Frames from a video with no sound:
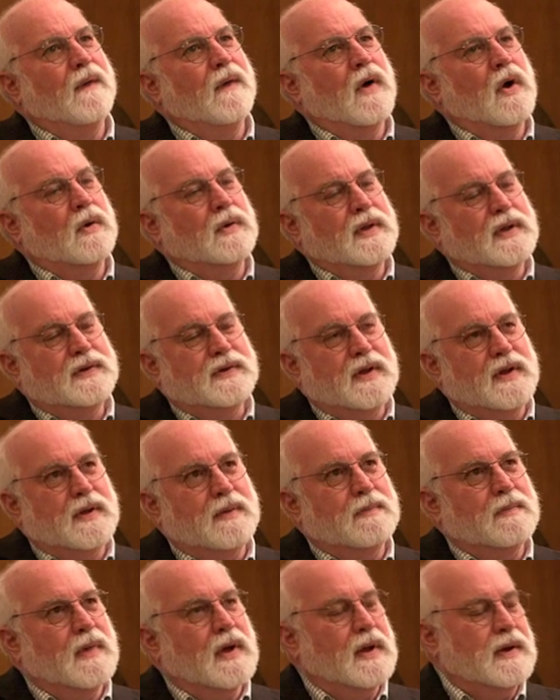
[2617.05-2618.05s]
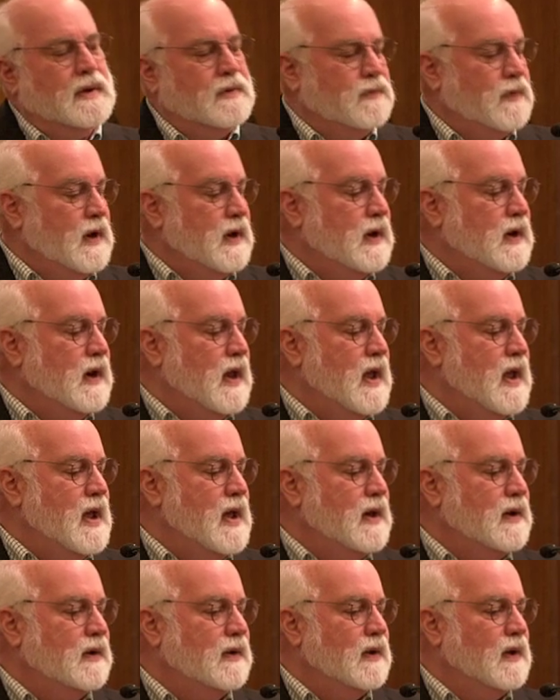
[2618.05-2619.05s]
only team undefeated,
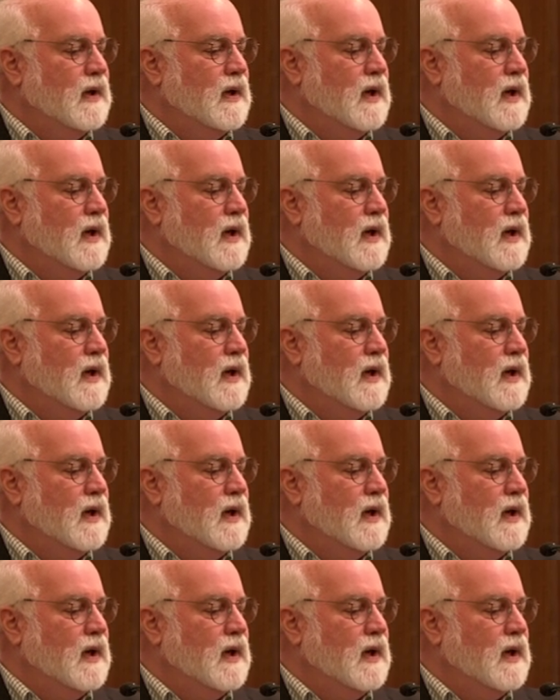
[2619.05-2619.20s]
and